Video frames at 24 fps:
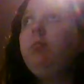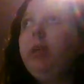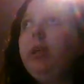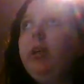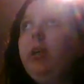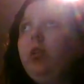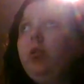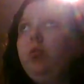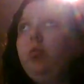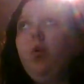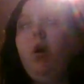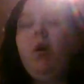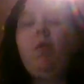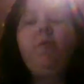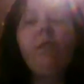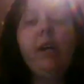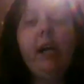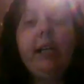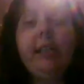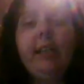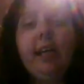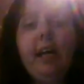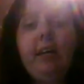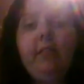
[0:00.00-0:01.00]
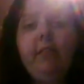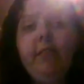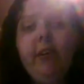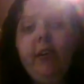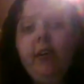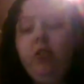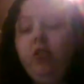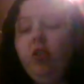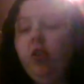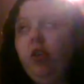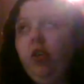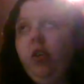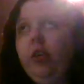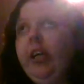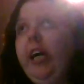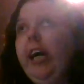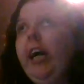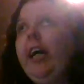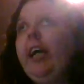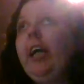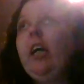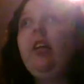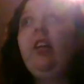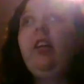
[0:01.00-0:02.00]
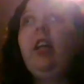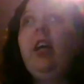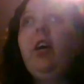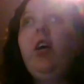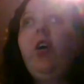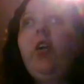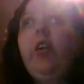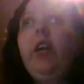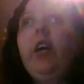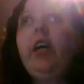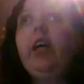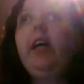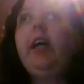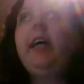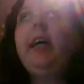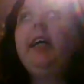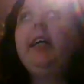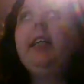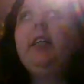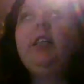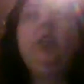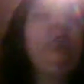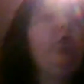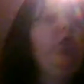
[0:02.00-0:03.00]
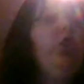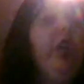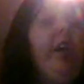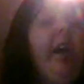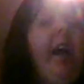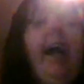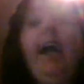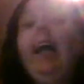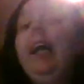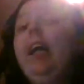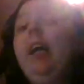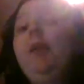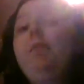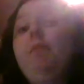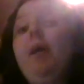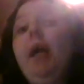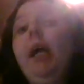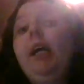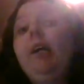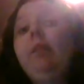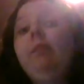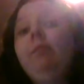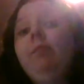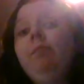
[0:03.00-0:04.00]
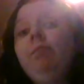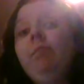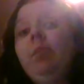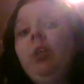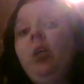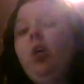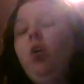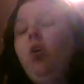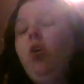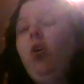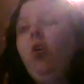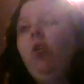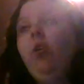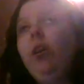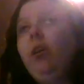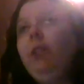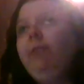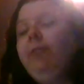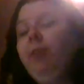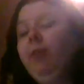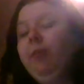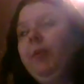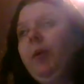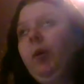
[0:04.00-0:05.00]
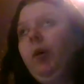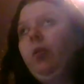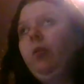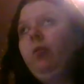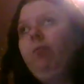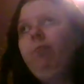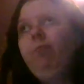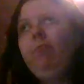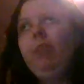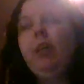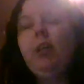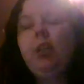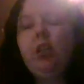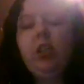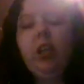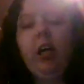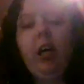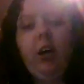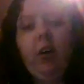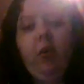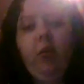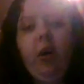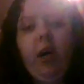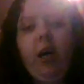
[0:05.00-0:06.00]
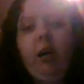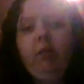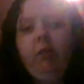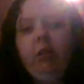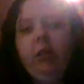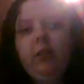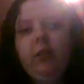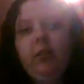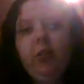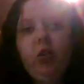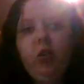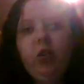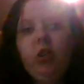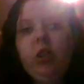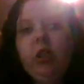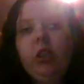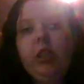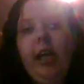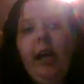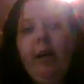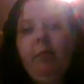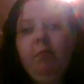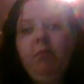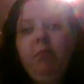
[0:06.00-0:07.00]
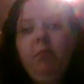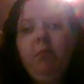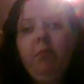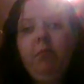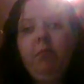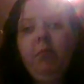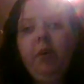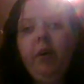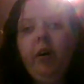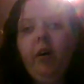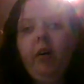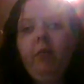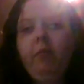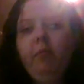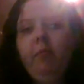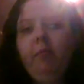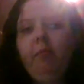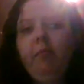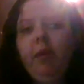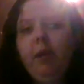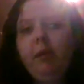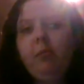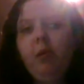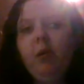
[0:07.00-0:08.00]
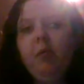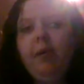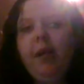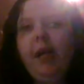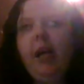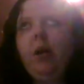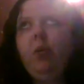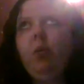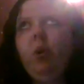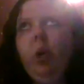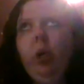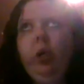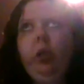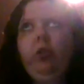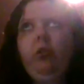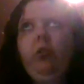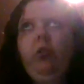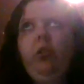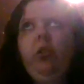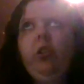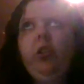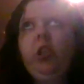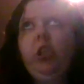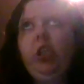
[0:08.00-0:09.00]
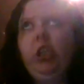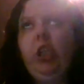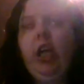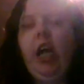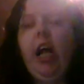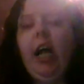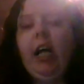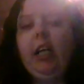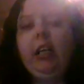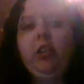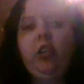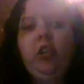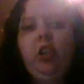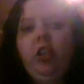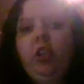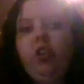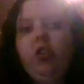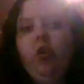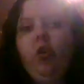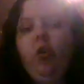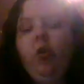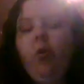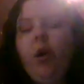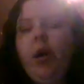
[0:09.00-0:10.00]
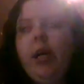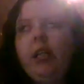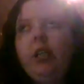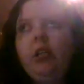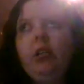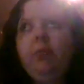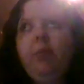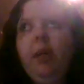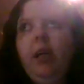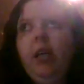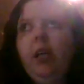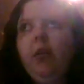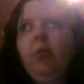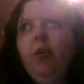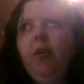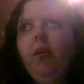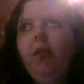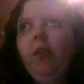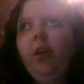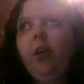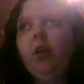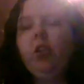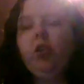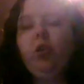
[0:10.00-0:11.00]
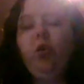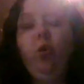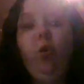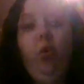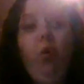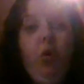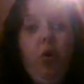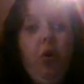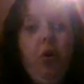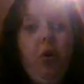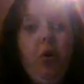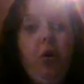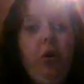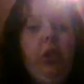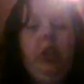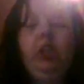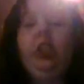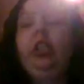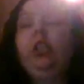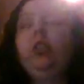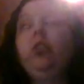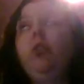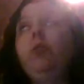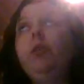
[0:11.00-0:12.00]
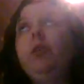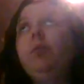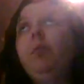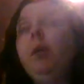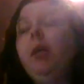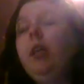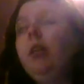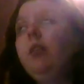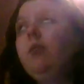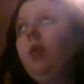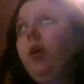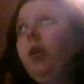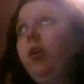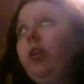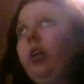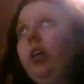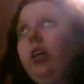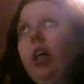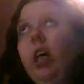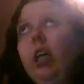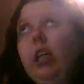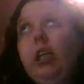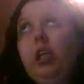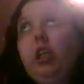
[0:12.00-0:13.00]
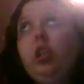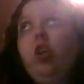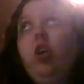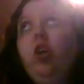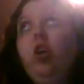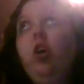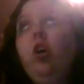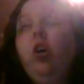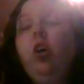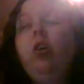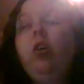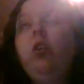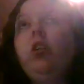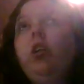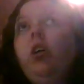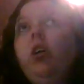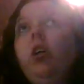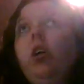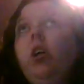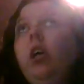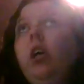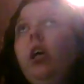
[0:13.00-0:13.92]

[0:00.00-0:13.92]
because one wears headphones all day and the other is usually catnapping or at the football. So I wouldn't trust them, but my mummy I would, because she has. She's always been the one that school called. She's always been the one that college called.